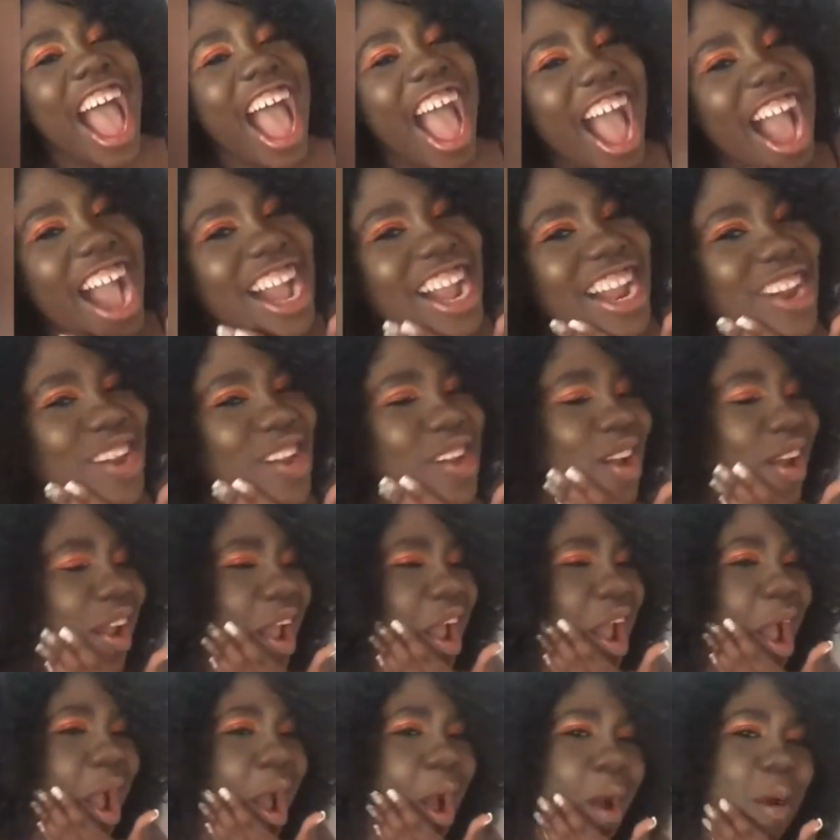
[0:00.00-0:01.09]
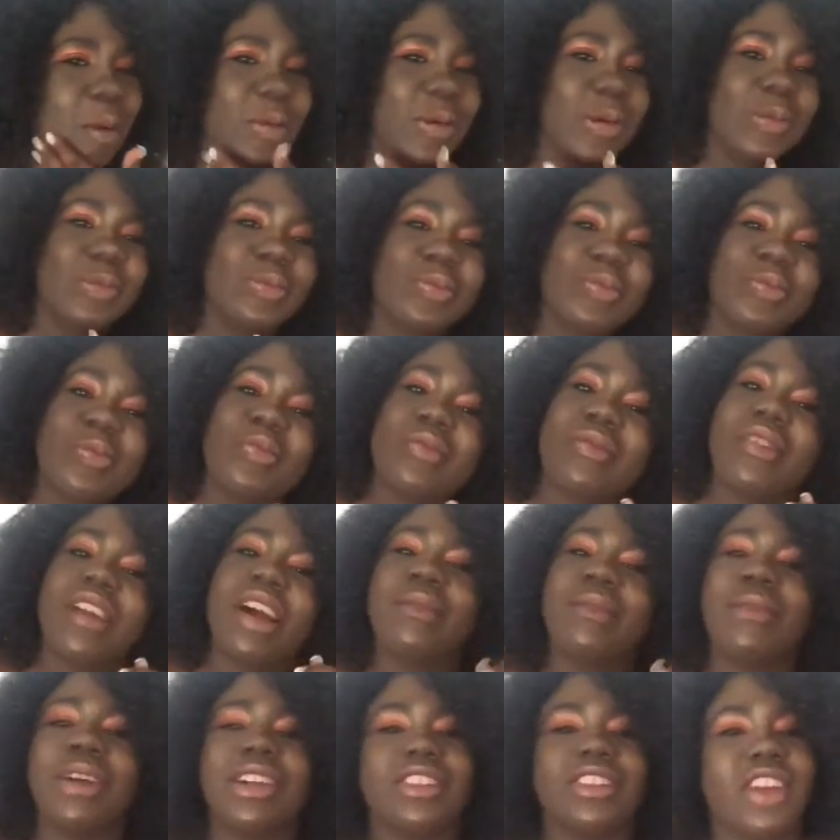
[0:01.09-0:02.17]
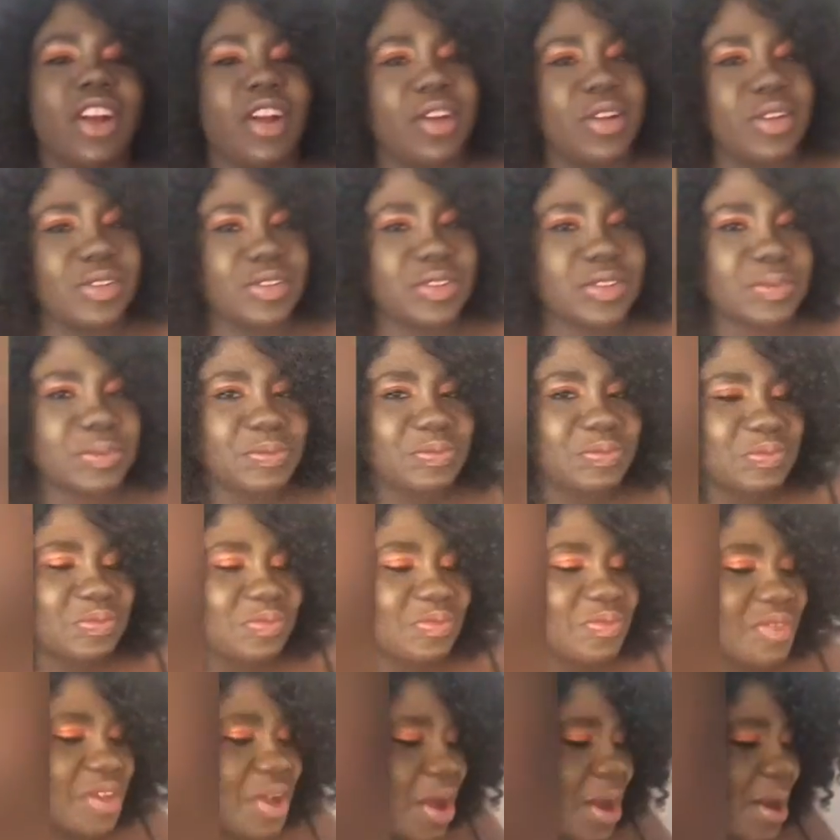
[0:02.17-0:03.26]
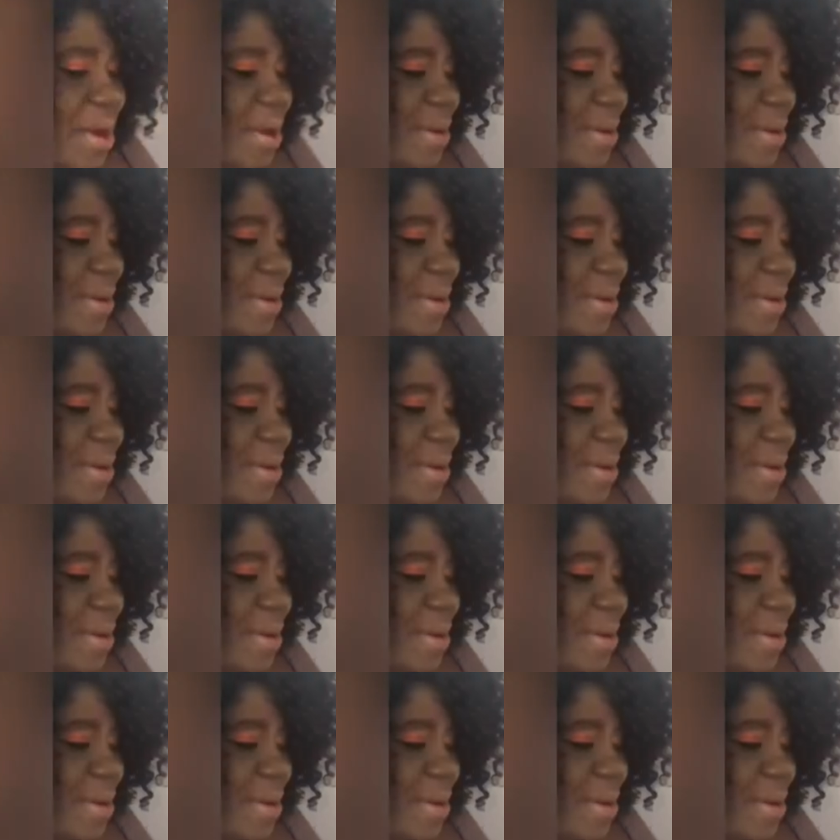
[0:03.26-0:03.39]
Ow. Oh. oh, my jaw hurts. I